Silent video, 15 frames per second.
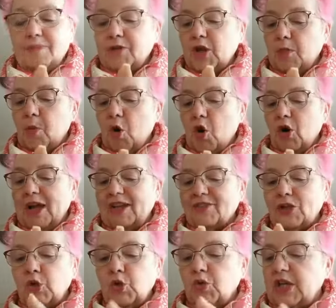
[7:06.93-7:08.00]
Tomorrow is a
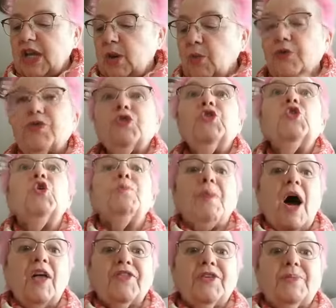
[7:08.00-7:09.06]
new day with new
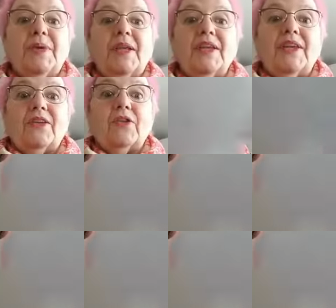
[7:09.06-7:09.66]
possibilities,